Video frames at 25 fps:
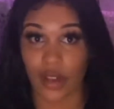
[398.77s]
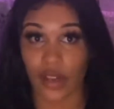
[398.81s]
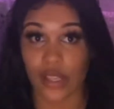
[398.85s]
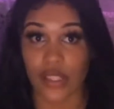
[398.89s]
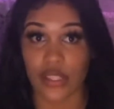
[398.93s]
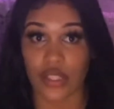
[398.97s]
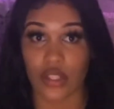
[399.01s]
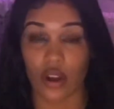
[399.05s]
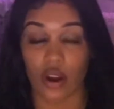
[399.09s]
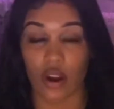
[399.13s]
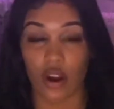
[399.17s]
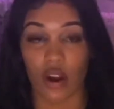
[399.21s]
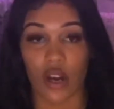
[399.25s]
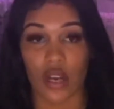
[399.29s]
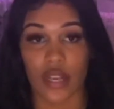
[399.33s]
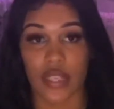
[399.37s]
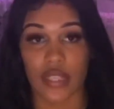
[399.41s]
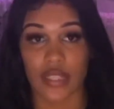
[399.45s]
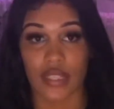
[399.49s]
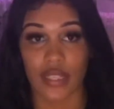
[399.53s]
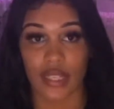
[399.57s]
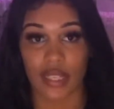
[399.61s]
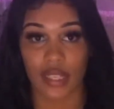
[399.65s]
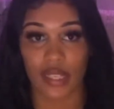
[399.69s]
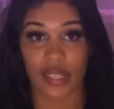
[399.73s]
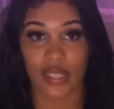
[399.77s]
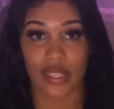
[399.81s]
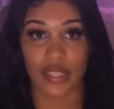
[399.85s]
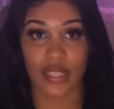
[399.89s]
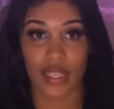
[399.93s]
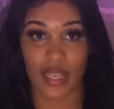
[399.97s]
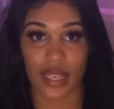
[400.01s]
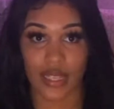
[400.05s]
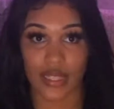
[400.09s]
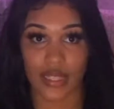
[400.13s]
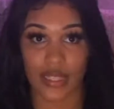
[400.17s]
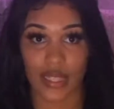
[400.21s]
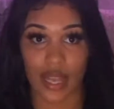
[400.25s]
the hardest thing to
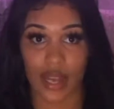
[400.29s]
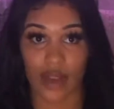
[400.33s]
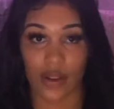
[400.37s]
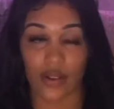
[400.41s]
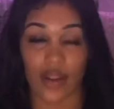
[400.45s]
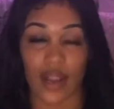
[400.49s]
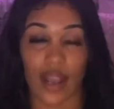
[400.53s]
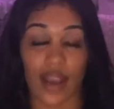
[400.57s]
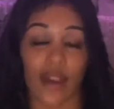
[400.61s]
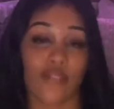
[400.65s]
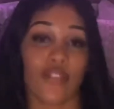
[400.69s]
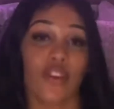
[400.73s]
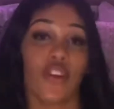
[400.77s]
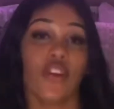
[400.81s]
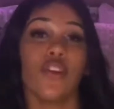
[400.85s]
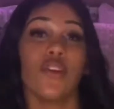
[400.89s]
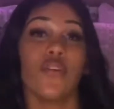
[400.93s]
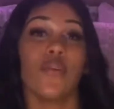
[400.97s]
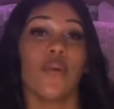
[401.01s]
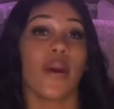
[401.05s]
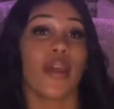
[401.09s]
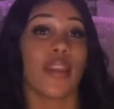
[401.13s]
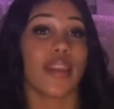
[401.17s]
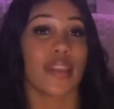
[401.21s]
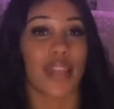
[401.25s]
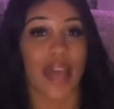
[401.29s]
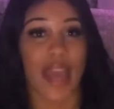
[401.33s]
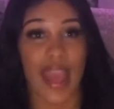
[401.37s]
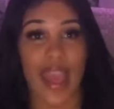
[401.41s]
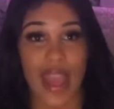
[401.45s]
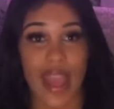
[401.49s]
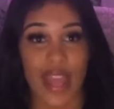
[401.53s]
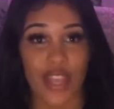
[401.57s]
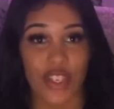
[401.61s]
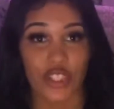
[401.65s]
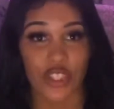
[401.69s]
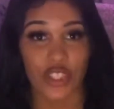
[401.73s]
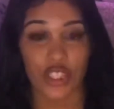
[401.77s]
test out. Now, if you're doing
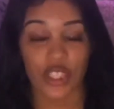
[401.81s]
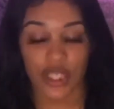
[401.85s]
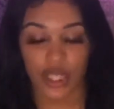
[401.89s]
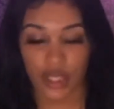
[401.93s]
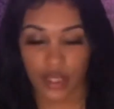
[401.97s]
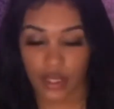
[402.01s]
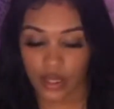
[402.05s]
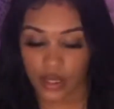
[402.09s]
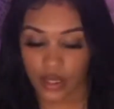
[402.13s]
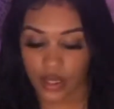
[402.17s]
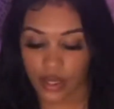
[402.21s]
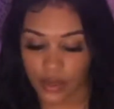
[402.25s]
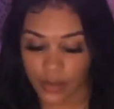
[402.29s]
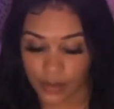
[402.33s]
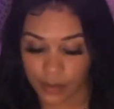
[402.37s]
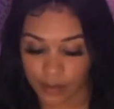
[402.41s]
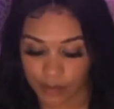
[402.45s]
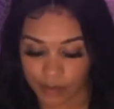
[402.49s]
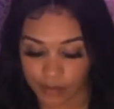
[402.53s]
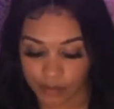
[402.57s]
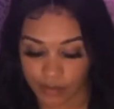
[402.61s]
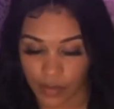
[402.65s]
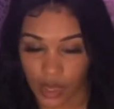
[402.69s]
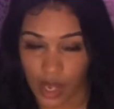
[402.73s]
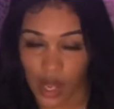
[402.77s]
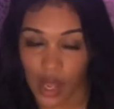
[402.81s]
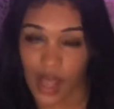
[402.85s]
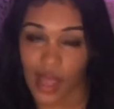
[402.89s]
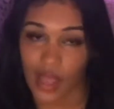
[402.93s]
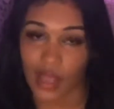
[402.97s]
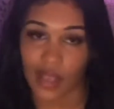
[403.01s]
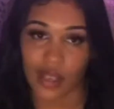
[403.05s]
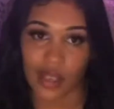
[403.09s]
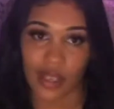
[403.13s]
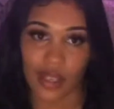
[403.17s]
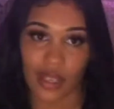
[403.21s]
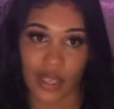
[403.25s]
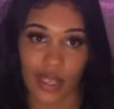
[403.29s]
lashes,
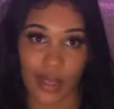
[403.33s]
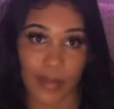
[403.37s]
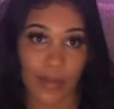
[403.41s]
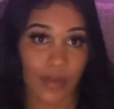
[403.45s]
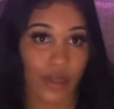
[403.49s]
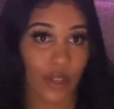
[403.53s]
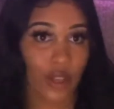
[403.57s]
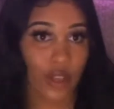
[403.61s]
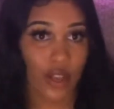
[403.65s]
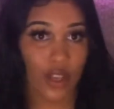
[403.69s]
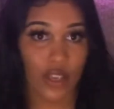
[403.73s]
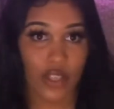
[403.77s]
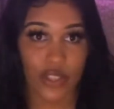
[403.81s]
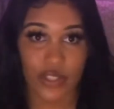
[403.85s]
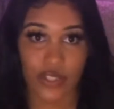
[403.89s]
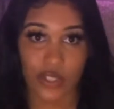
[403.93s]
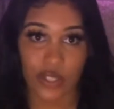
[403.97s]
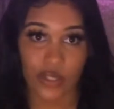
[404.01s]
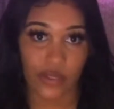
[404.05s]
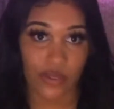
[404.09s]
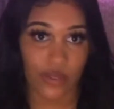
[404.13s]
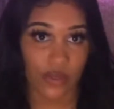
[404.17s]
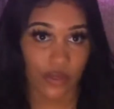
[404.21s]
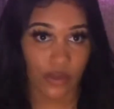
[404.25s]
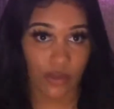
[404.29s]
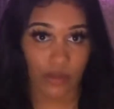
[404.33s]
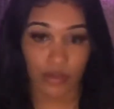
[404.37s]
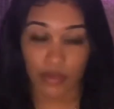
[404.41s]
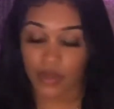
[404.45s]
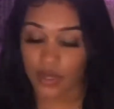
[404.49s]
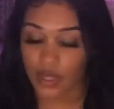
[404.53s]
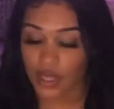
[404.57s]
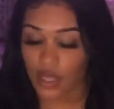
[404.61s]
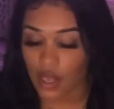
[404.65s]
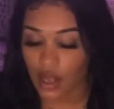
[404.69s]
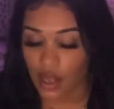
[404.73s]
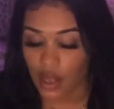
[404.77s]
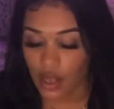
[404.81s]
lip gloss tubes,
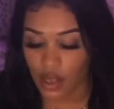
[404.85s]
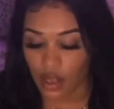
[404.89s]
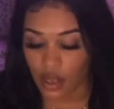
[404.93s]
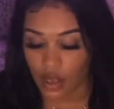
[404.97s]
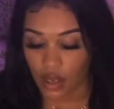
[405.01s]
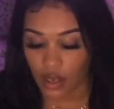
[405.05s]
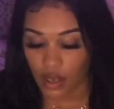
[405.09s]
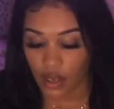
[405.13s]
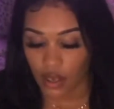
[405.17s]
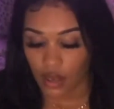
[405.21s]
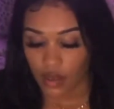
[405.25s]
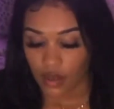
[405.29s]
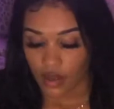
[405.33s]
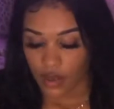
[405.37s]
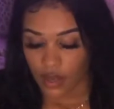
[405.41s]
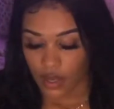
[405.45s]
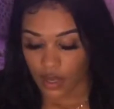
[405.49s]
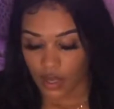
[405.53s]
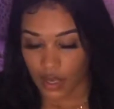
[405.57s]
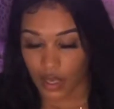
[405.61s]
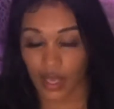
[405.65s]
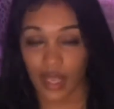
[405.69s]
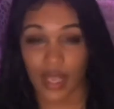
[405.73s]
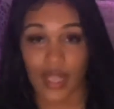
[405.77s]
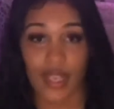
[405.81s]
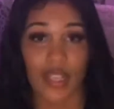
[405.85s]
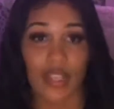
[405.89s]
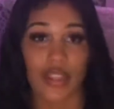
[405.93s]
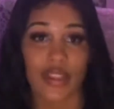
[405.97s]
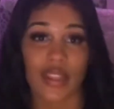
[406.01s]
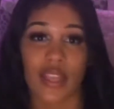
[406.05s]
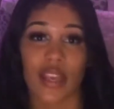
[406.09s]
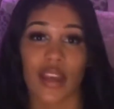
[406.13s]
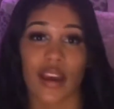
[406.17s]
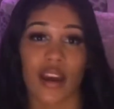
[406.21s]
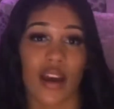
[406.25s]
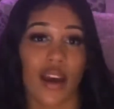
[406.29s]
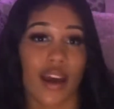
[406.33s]
anything
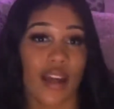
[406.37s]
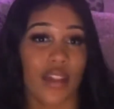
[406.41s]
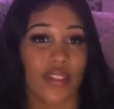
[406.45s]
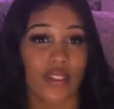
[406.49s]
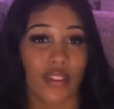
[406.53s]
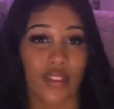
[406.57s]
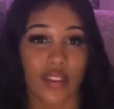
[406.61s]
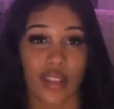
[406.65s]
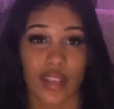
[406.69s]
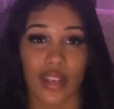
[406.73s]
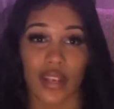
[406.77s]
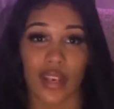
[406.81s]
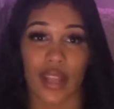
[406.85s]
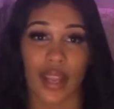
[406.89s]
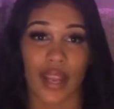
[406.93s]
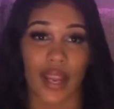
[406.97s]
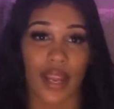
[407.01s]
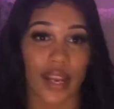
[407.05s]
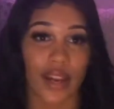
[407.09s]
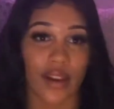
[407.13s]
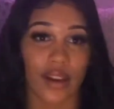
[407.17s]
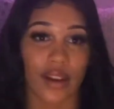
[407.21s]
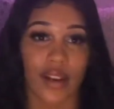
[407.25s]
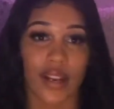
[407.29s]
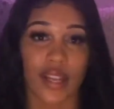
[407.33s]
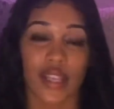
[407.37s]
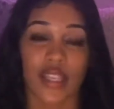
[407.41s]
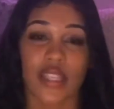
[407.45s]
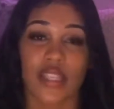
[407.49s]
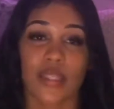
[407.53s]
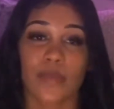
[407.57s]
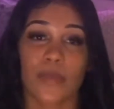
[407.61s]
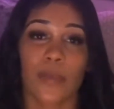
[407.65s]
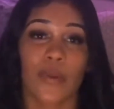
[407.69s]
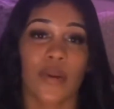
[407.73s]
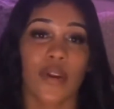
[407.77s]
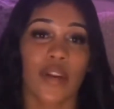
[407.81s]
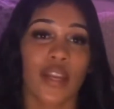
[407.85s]
other than hair, it's
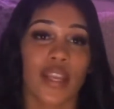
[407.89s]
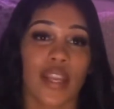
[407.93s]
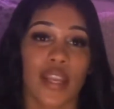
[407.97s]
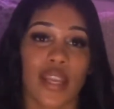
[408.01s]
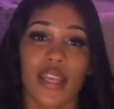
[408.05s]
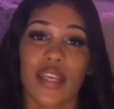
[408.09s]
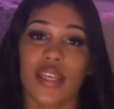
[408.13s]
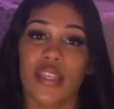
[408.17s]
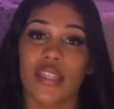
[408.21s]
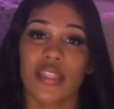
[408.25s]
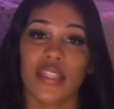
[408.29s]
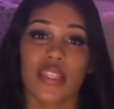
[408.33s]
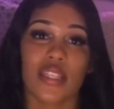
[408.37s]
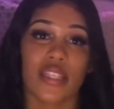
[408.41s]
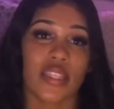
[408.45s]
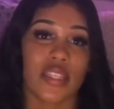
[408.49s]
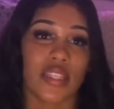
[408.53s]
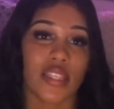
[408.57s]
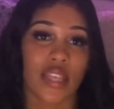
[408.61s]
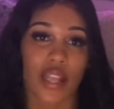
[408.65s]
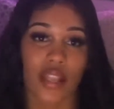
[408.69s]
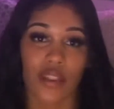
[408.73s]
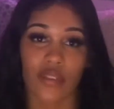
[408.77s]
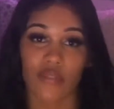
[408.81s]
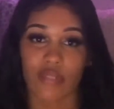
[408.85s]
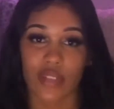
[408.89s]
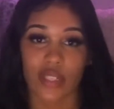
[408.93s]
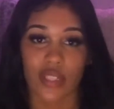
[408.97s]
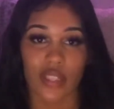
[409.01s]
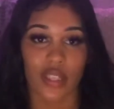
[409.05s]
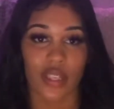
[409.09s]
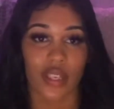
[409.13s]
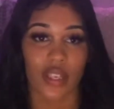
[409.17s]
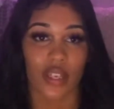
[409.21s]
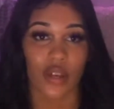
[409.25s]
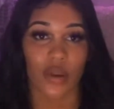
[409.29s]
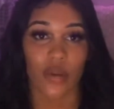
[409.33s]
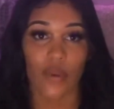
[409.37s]
pretty easy to tell if it's a
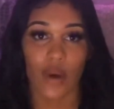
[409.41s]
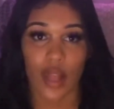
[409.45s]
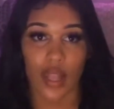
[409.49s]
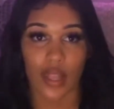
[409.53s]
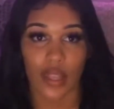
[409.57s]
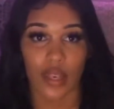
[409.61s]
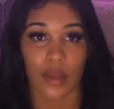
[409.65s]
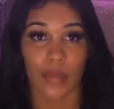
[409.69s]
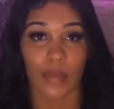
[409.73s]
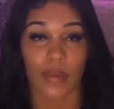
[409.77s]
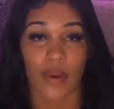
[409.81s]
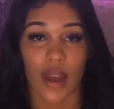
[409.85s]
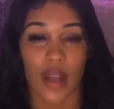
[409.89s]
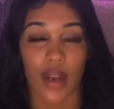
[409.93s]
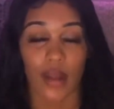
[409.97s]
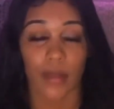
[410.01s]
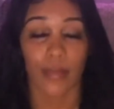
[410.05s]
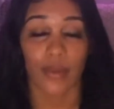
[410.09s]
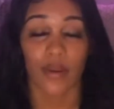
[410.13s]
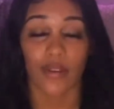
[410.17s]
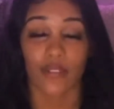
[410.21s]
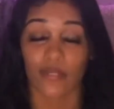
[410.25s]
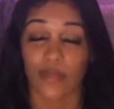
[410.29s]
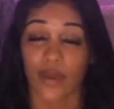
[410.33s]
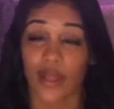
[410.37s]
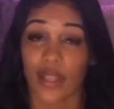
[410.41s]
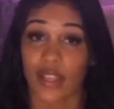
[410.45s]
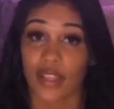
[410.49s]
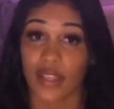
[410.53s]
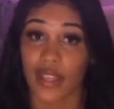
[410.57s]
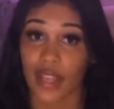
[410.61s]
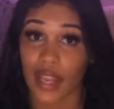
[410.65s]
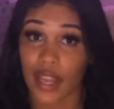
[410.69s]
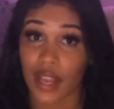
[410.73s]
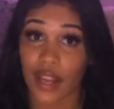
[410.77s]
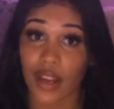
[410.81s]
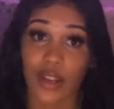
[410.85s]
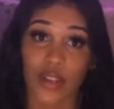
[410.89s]
good quality product. But with
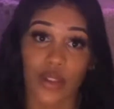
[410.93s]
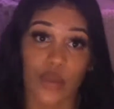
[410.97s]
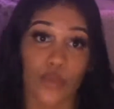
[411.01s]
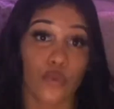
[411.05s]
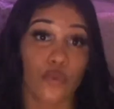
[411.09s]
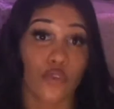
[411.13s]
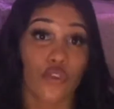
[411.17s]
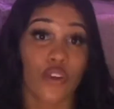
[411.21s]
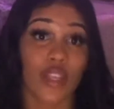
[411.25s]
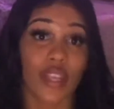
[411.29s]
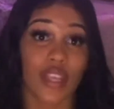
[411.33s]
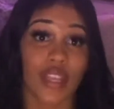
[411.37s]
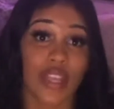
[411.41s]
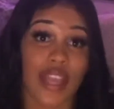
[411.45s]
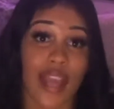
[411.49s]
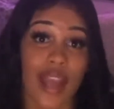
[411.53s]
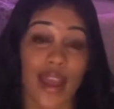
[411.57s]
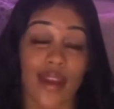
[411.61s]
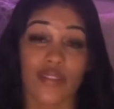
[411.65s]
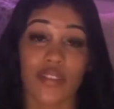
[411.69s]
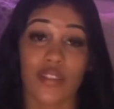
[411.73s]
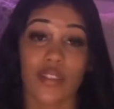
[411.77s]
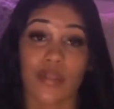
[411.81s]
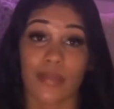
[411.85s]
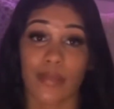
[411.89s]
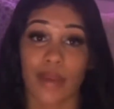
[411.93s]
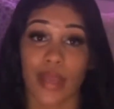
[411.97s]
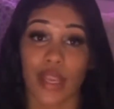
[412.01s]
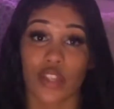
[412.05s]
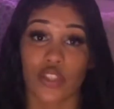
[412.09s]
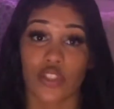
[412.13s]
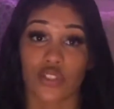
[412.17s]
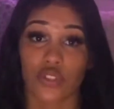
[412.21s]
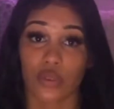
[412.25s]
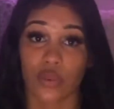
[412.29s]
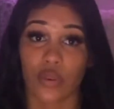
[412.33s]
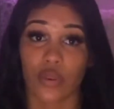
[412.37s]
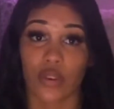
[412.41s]
hair, you really have to make
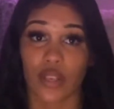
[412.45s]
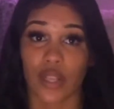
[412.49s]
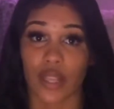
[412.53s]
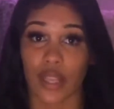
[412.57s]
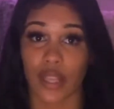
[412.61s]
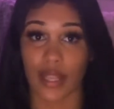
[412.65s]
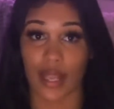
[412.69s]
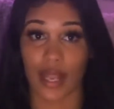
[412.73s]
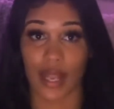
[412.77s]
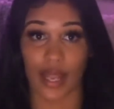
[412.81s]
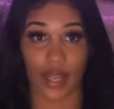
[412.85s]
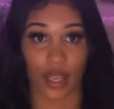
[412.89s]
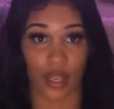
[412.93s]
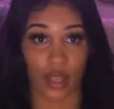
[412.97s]
sure that like